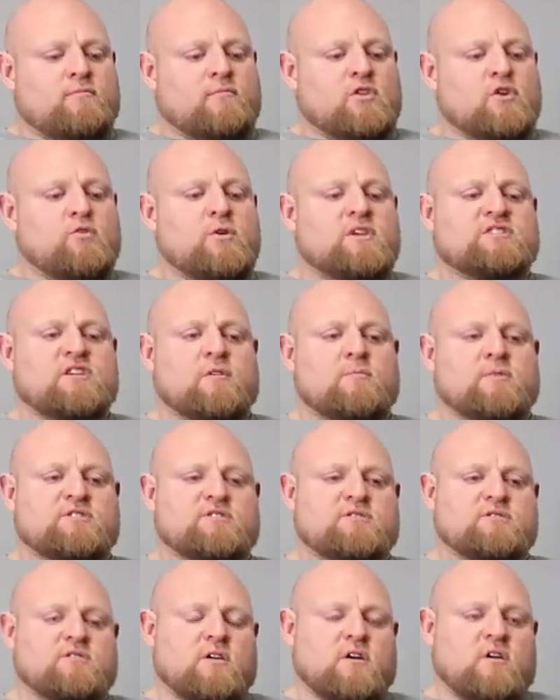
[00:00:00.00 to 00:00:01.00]
Louis
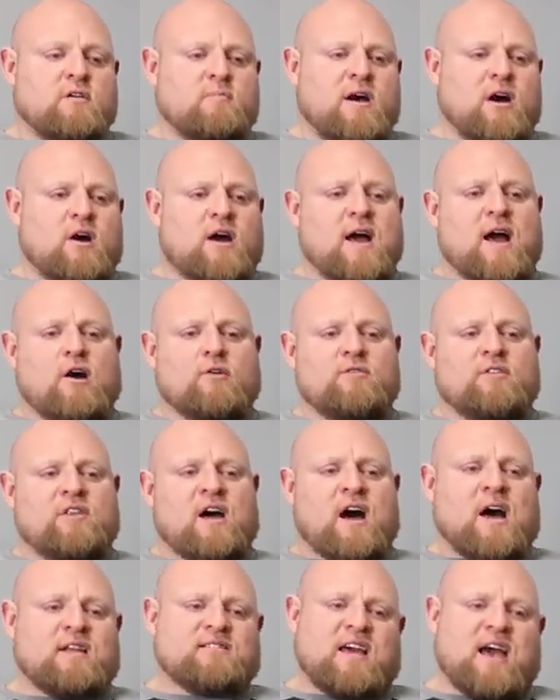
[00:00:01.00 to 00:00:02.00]
Simmons about how
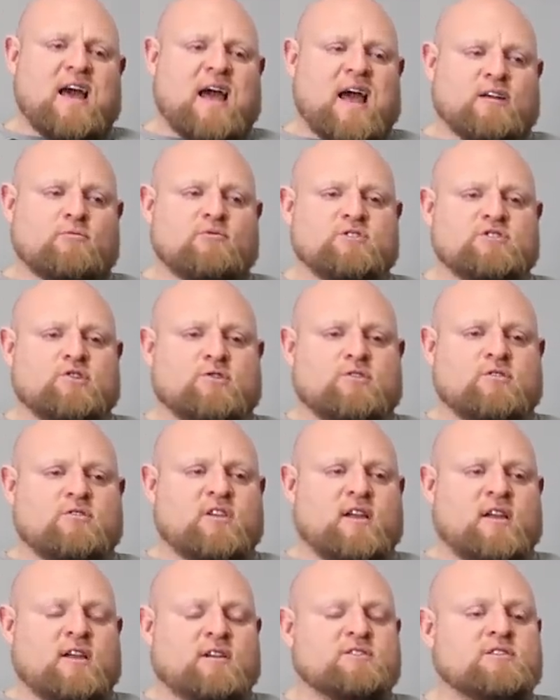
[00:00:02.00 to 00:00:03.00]
not to act with certain
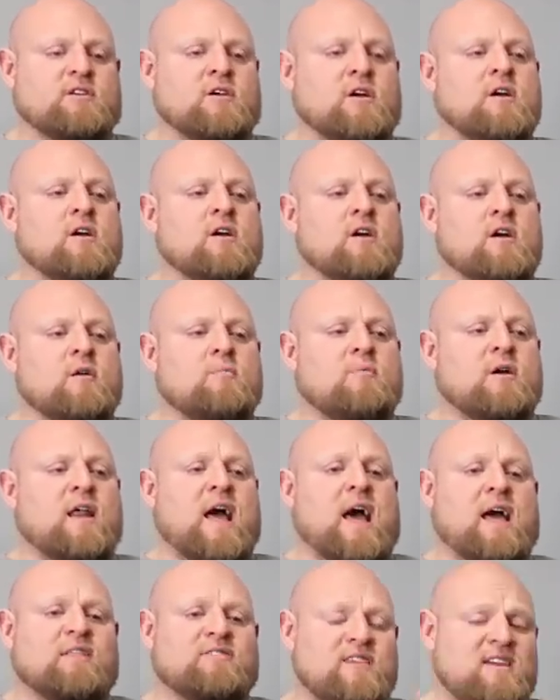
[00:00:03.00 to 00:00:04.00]
things. But
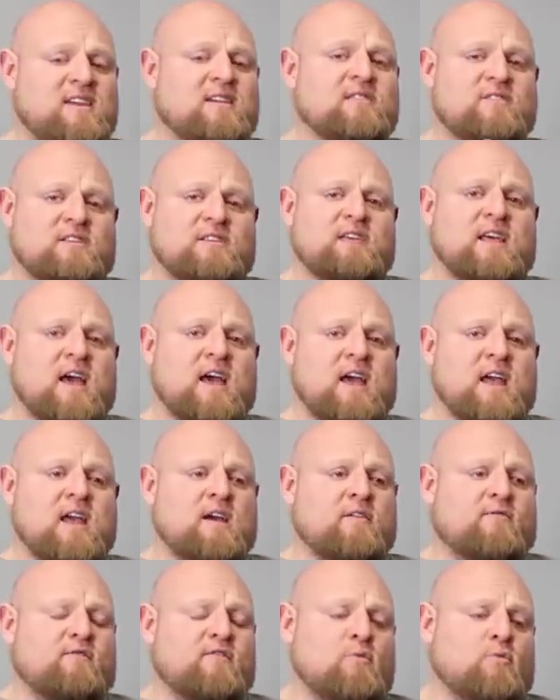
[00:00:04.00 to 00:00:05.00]
at the end of the day,
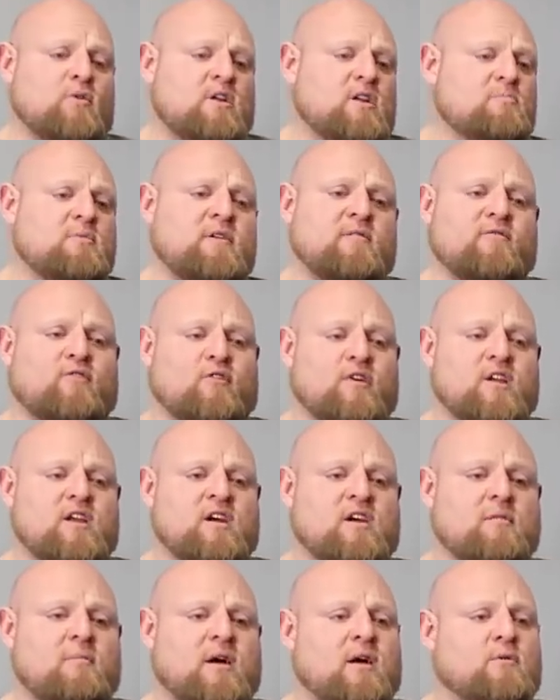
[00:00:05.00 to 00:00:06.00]
if it wouldn't have been for
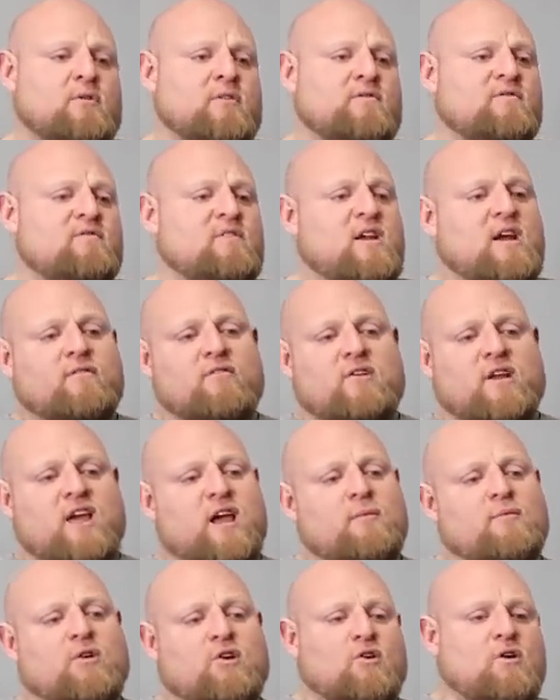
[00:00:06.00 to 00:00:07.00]
him, I would have never
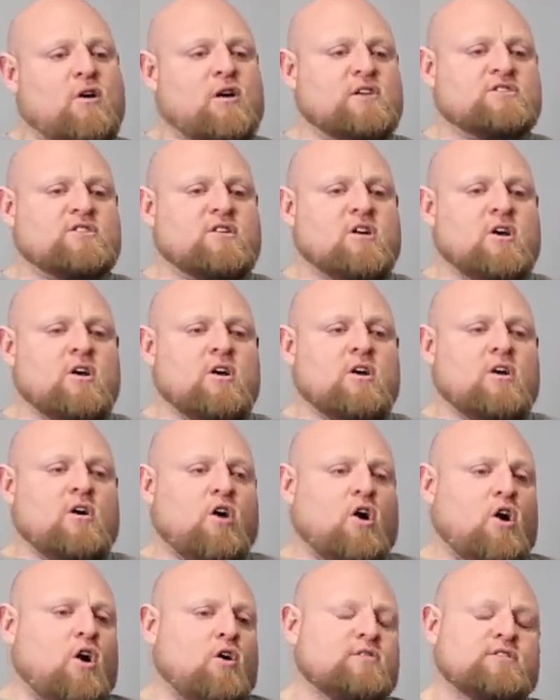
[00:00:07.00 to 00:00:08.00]
came across
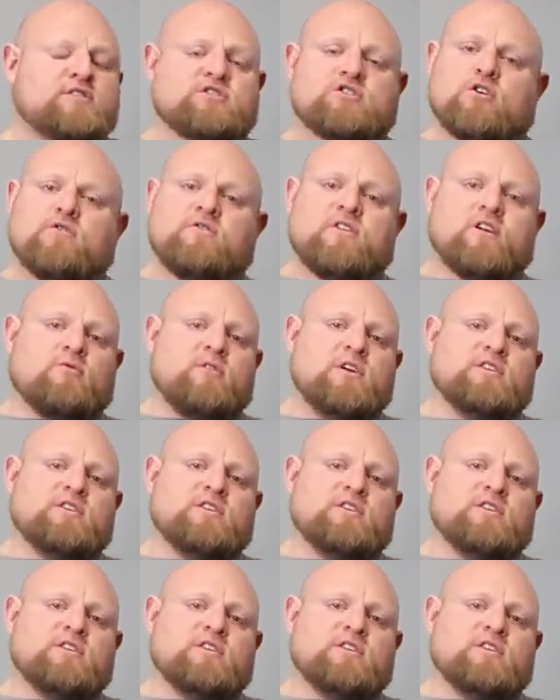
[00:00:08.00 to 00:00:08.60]
all the Soviet